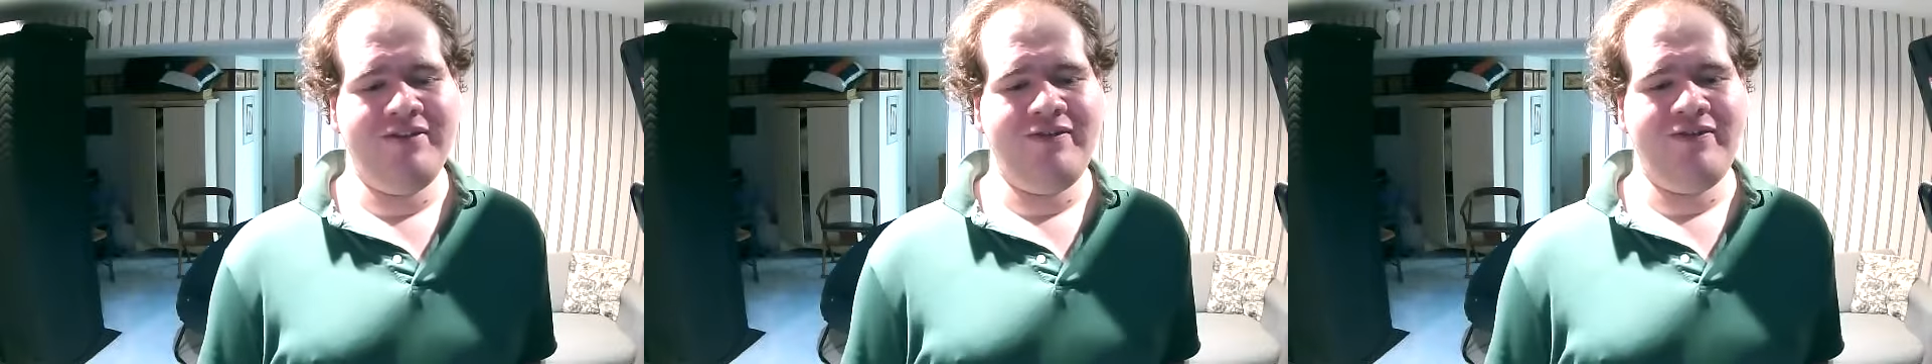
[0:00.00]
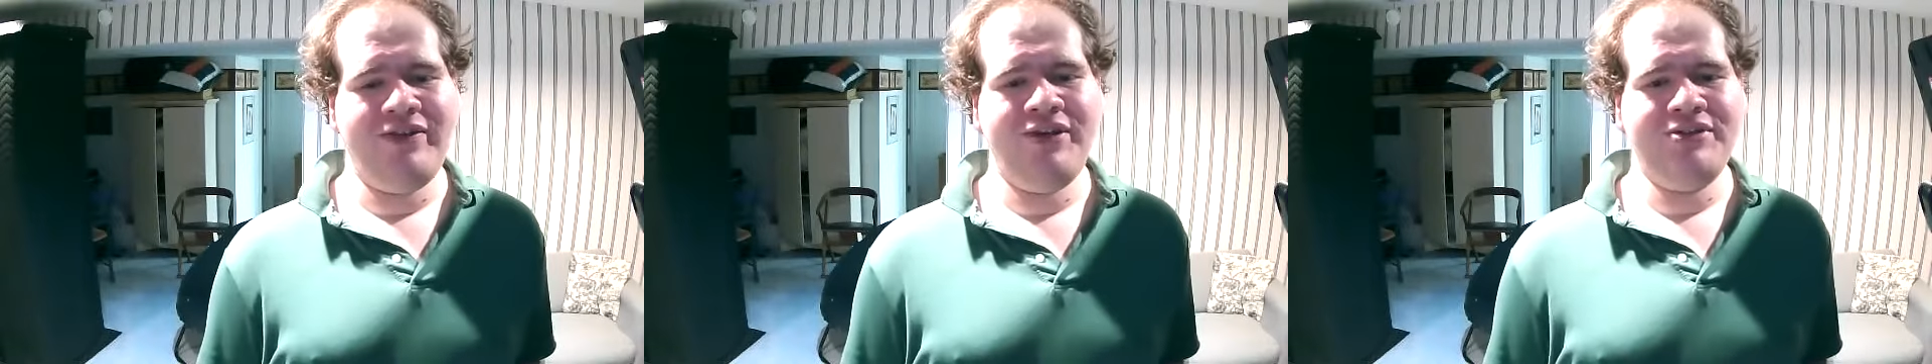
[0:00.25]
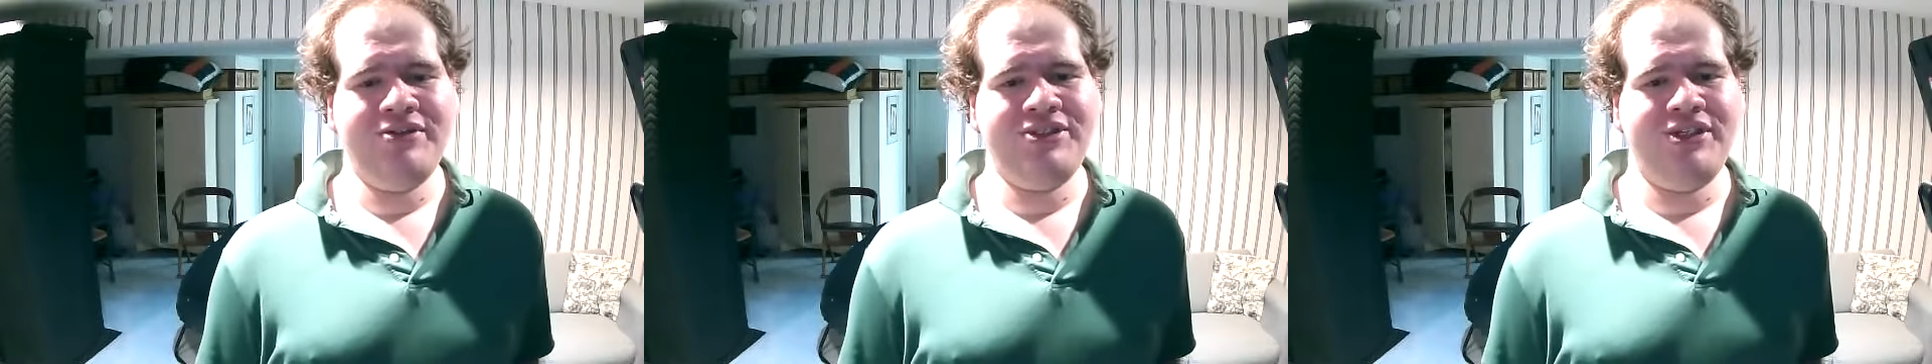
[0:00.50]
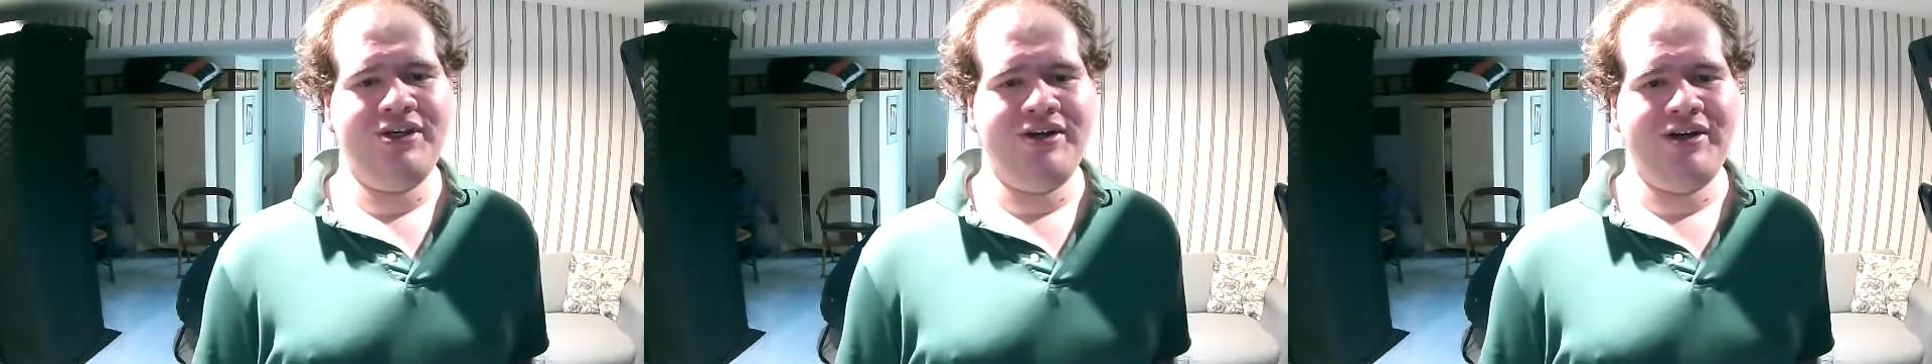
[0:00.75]
the
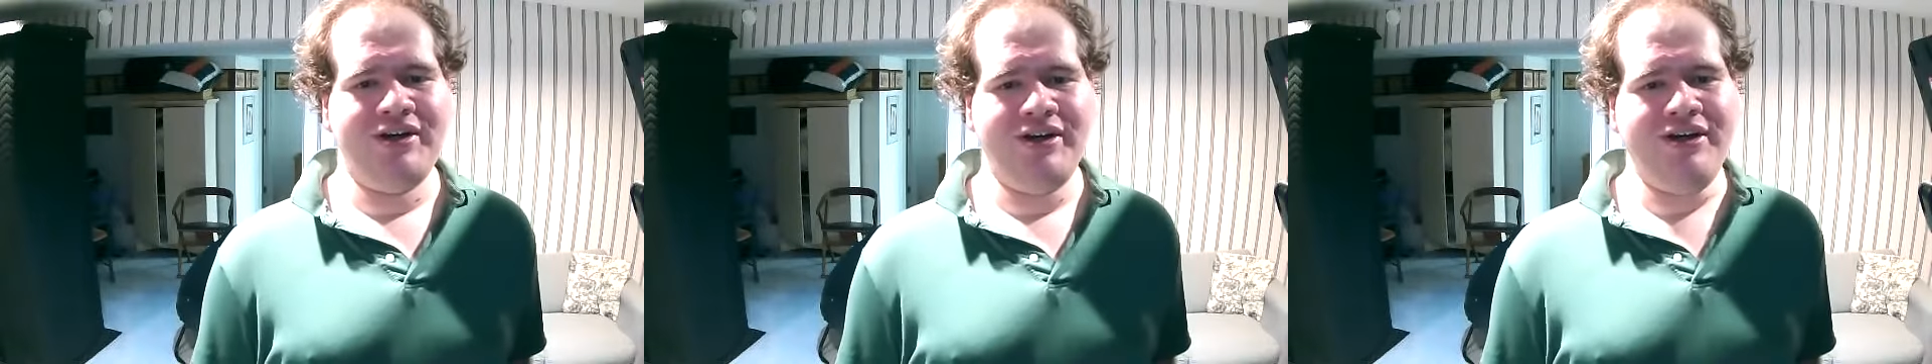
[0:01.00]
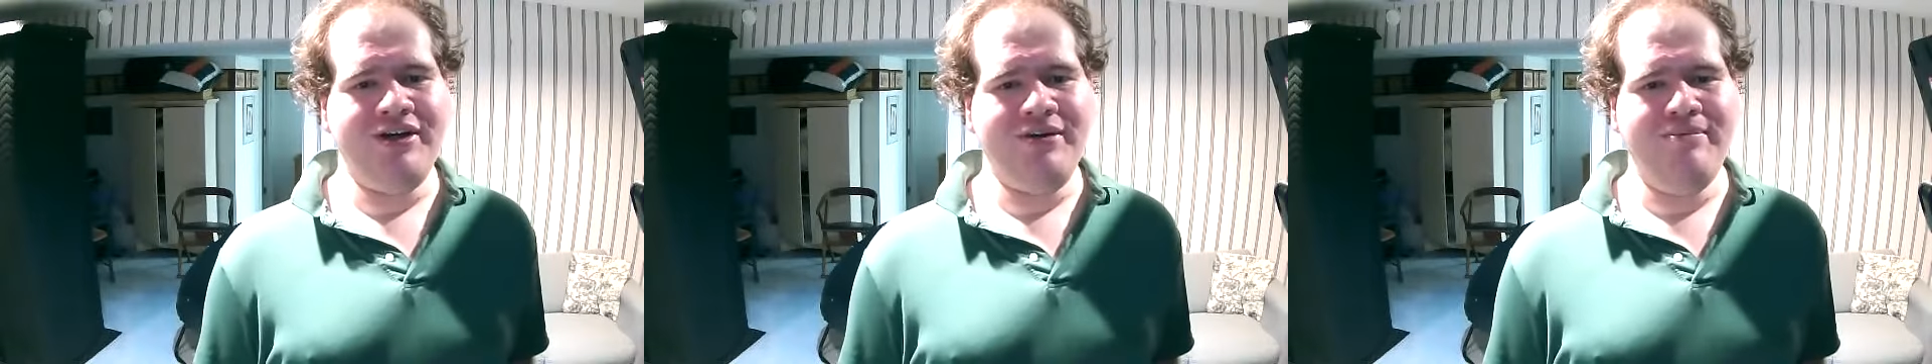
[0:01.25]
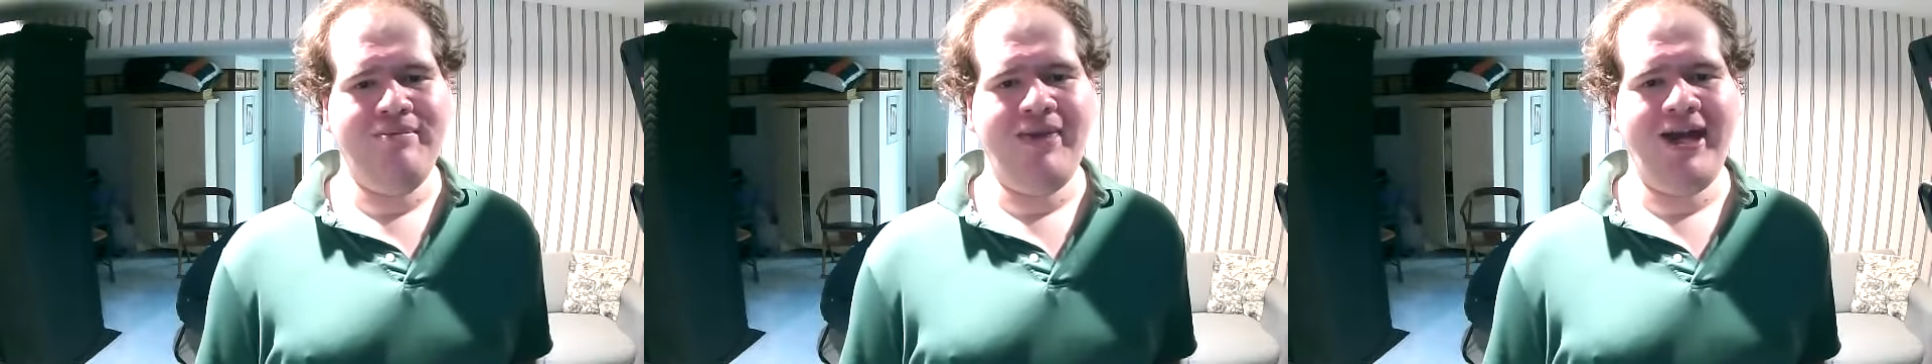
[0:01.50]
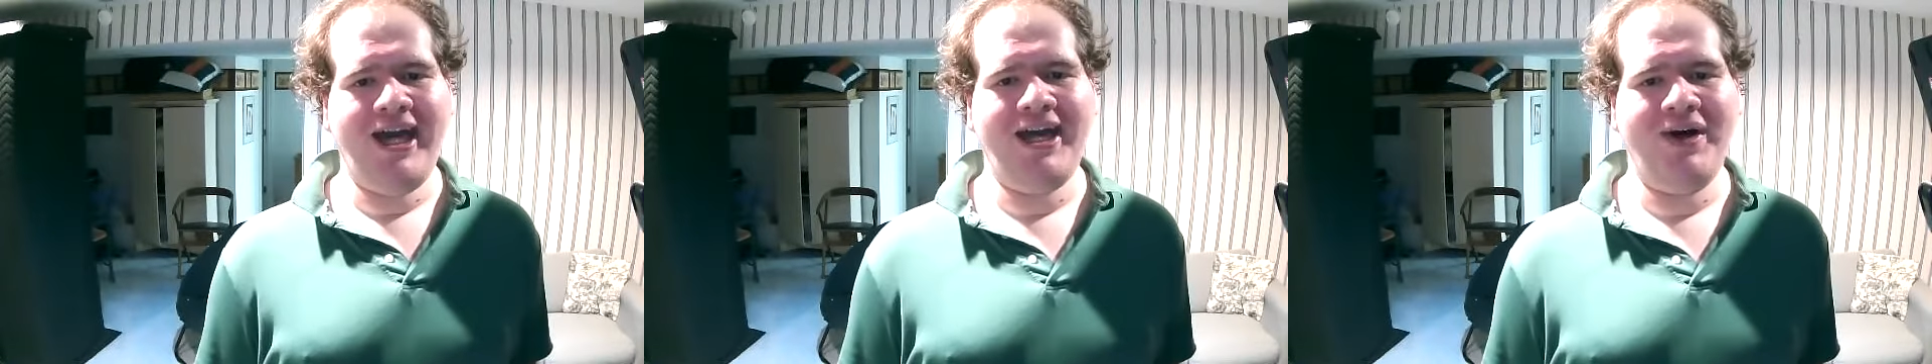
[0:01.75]
future
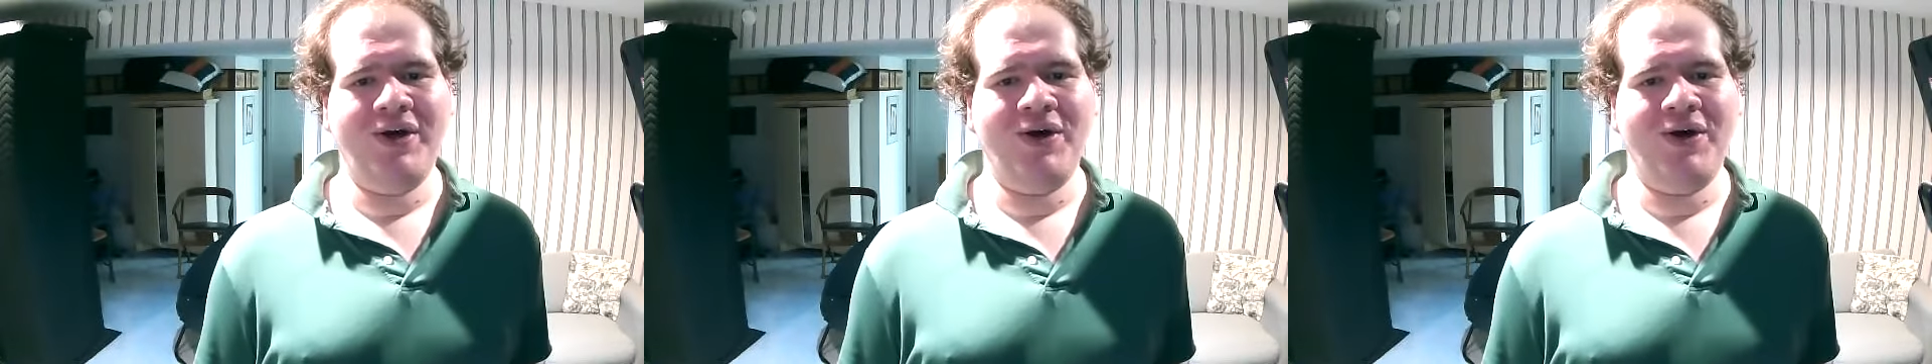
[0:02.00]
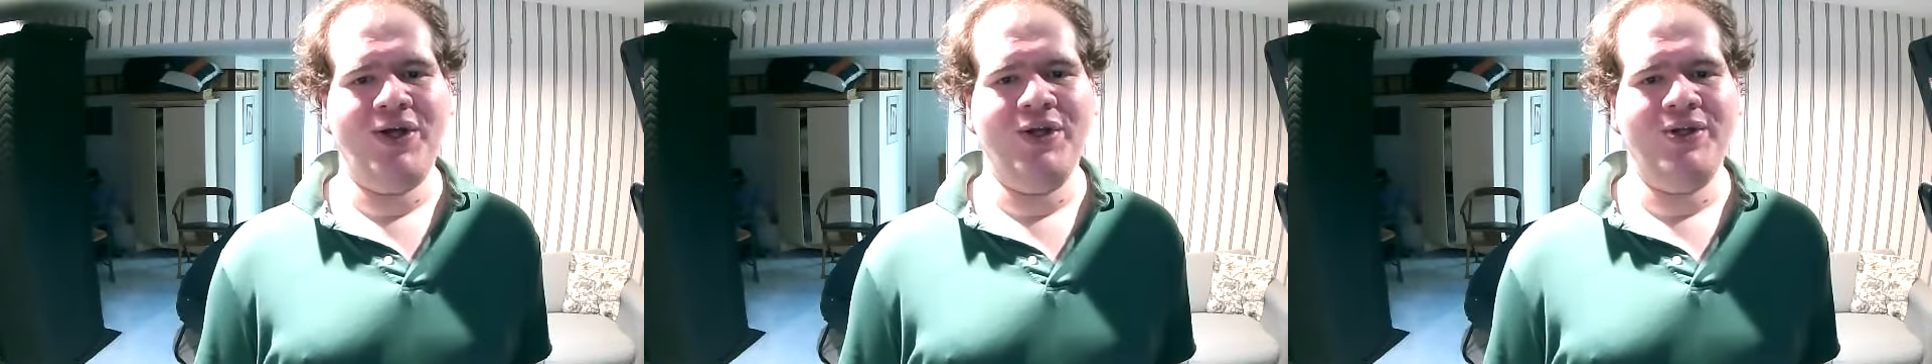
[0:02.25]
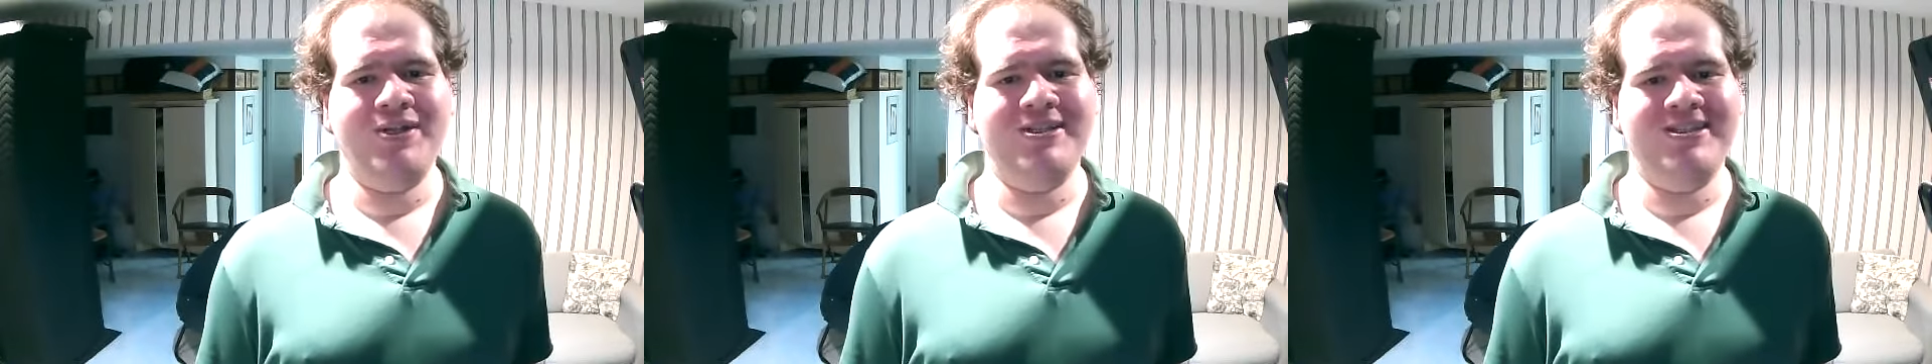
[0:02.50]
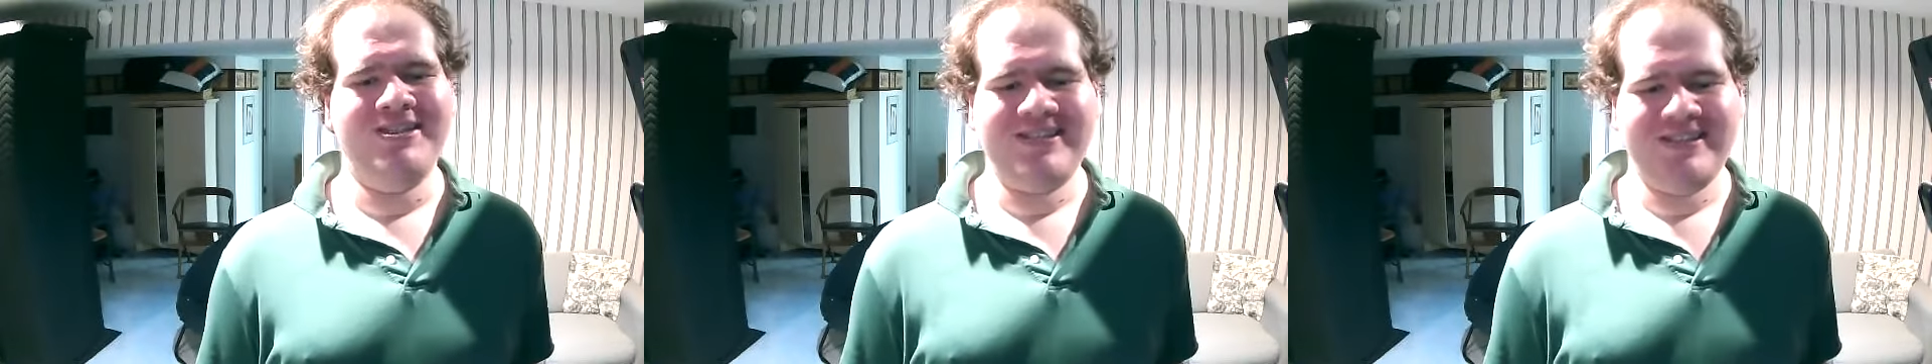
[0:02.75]
may hold.